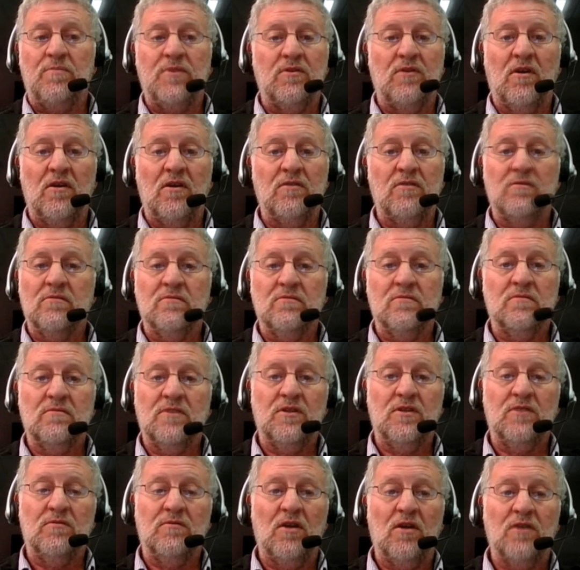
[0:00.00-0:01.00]
up your
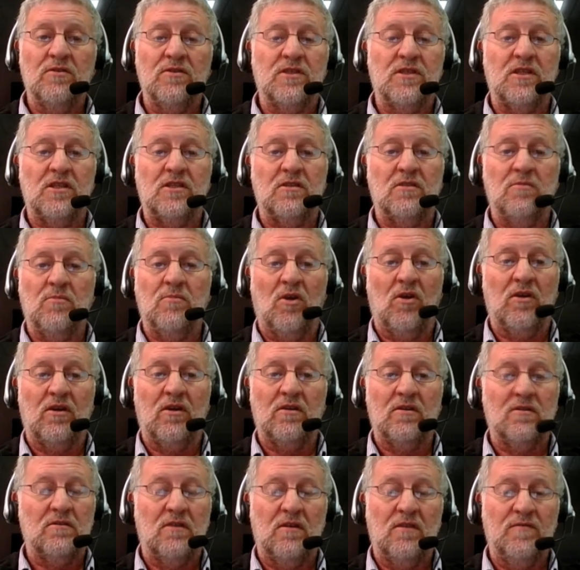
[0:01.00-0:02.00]
own system on
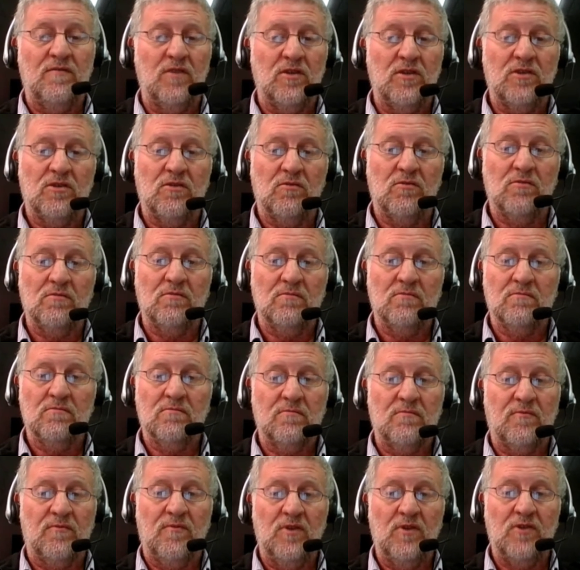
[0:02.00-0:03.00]
a
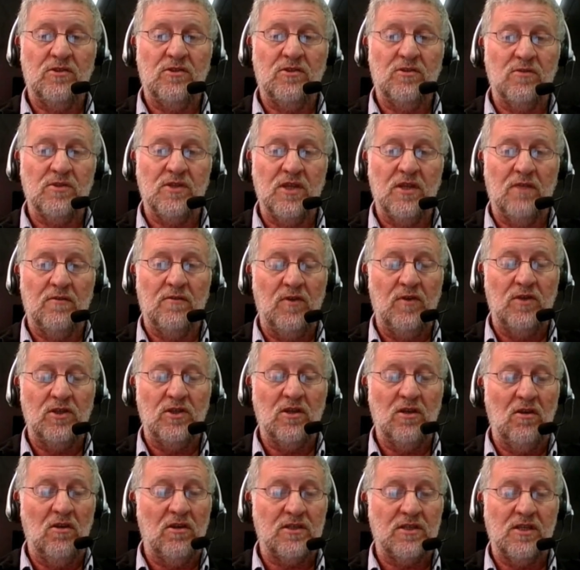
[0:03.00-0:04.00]

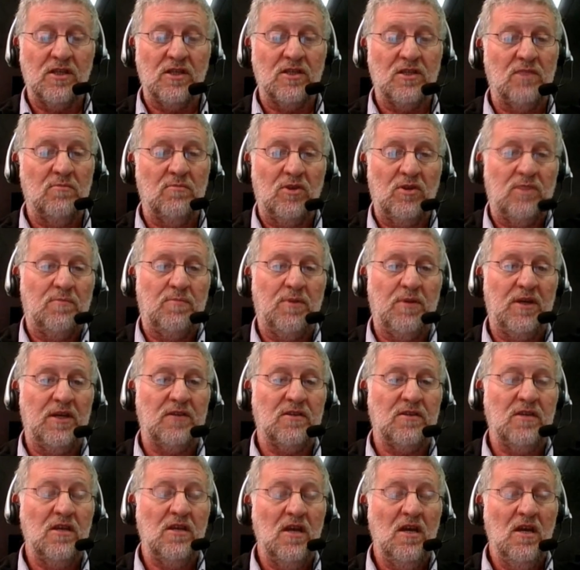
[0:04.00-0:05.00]
virtualized system on your
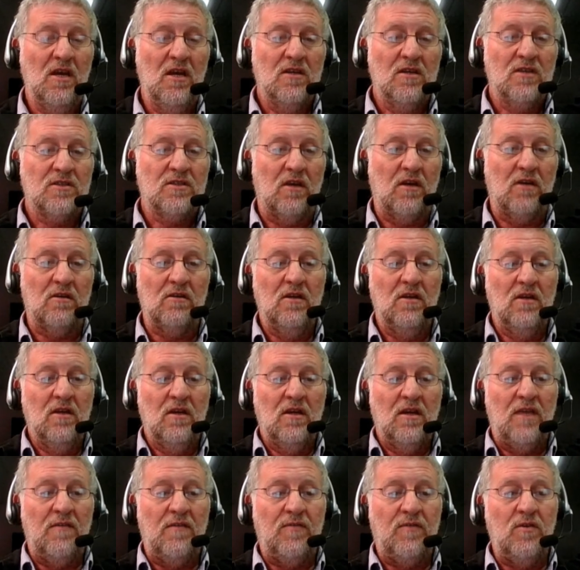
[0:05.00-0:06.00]
PC. So
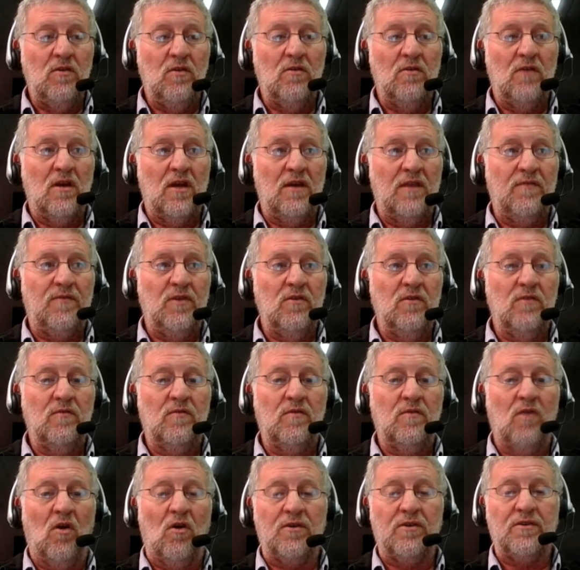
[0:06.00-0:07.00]
if
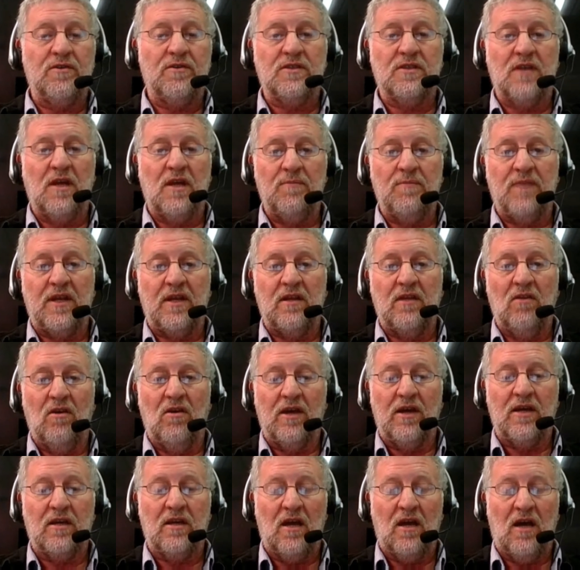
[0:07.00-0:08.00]
you've got something
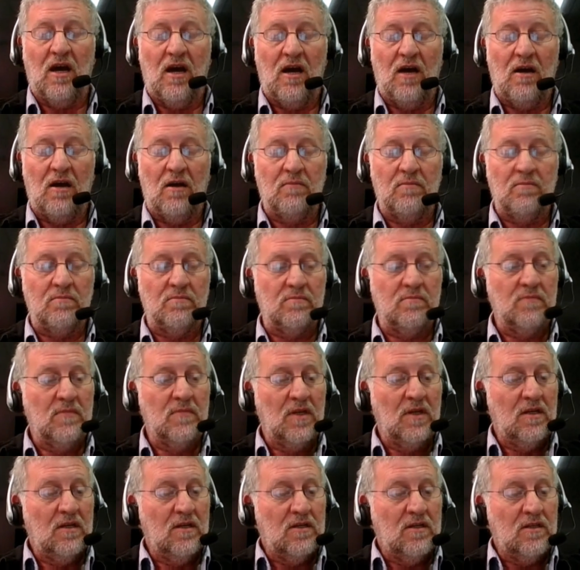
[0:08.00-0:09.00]
like
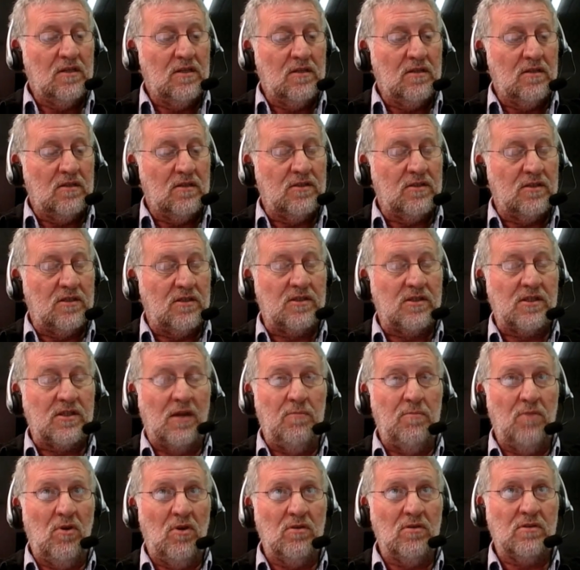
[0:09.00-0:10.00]
is it
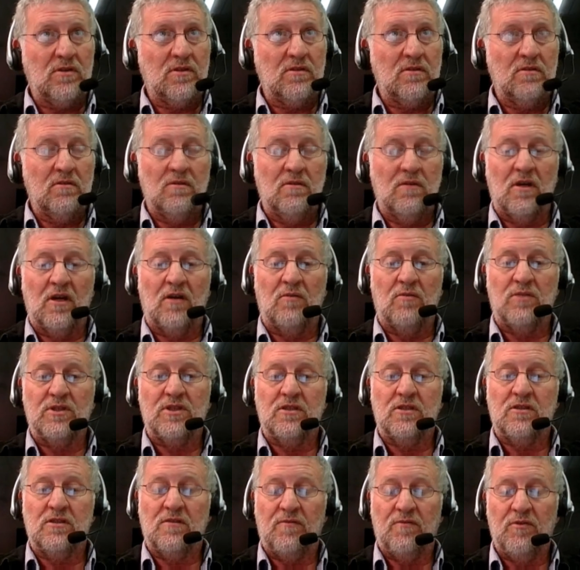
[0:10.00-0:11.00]
Sunbox,
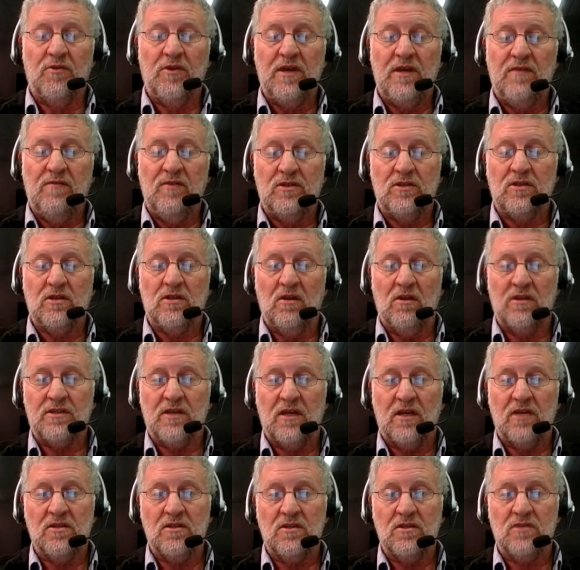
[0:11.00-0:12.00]
which is a free
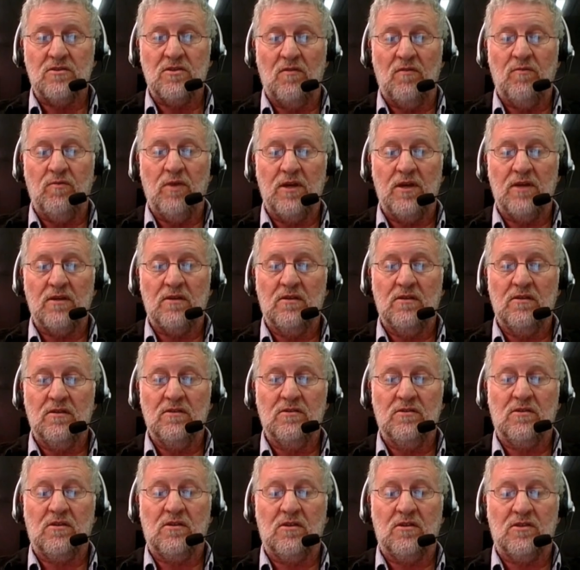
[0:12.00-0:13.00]
virtualization software
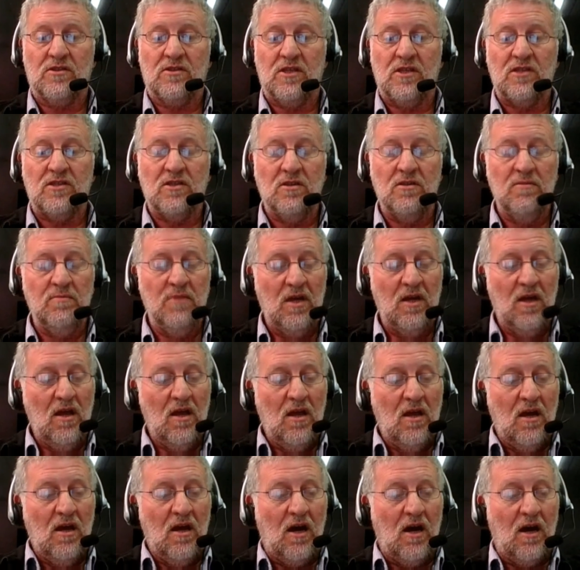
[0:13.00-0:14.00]
system.
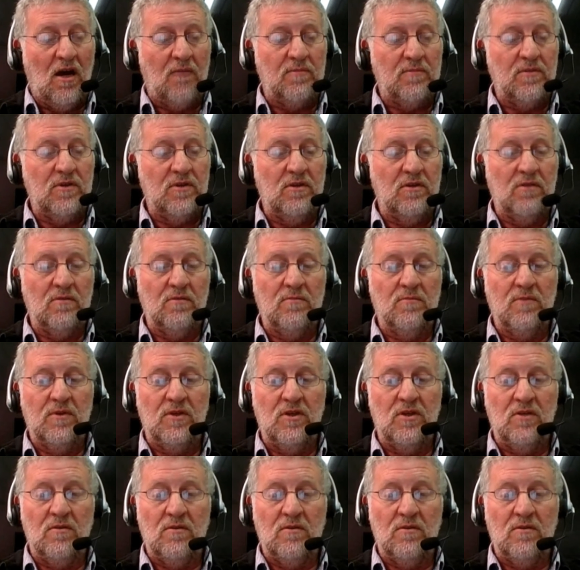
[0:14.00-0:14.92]
You